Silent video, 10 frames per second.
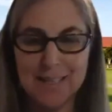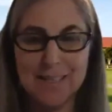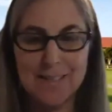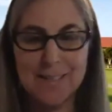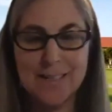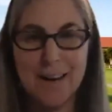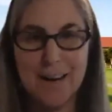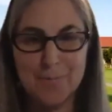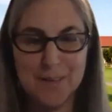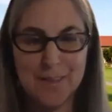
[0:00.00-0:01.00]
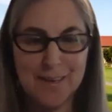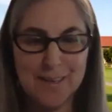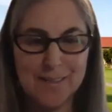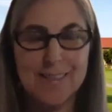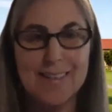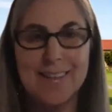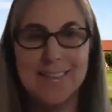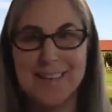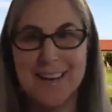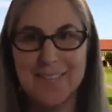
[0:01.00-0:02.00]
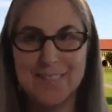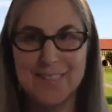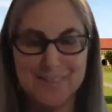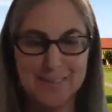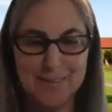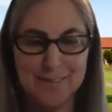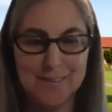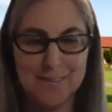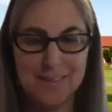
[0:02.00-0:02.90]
your time with us this afternoon.